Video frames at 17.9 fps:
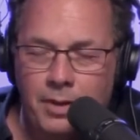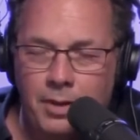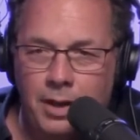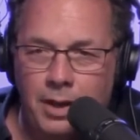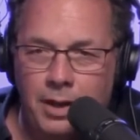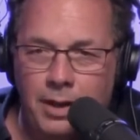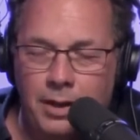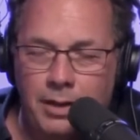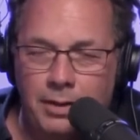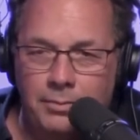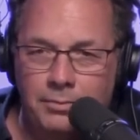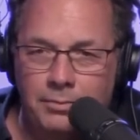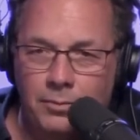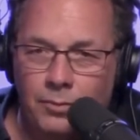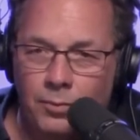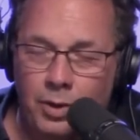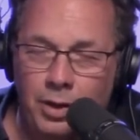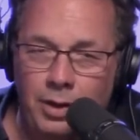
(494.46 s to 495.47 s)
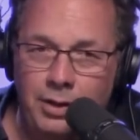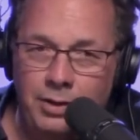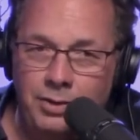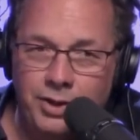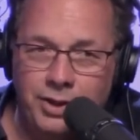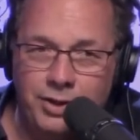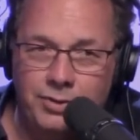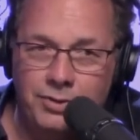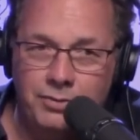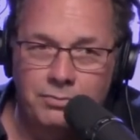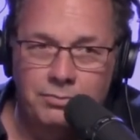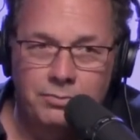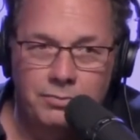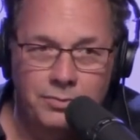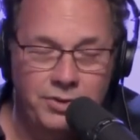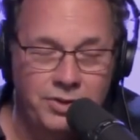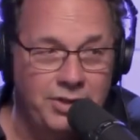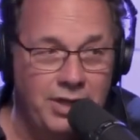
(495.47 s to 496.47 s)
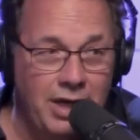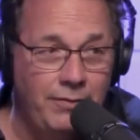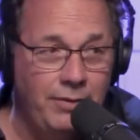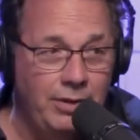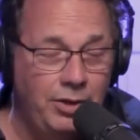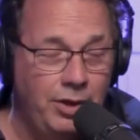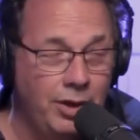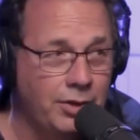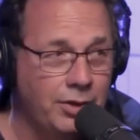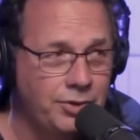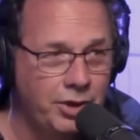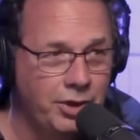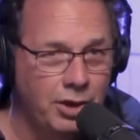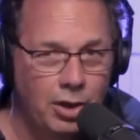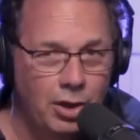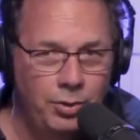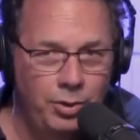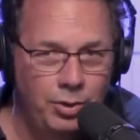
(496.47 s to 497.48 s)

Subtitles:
really, just 7 years ago,